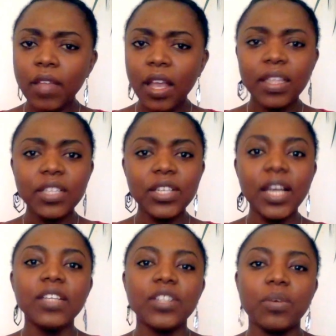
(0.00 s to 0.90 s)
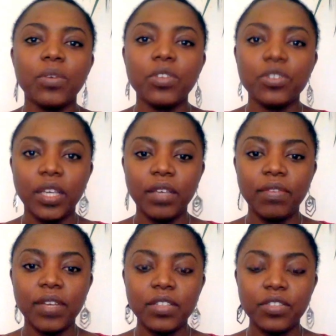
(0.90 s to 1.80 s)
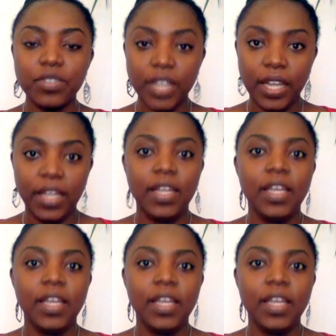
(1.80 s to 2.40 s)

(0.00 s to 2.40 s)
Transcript: The challenge I want to give us today,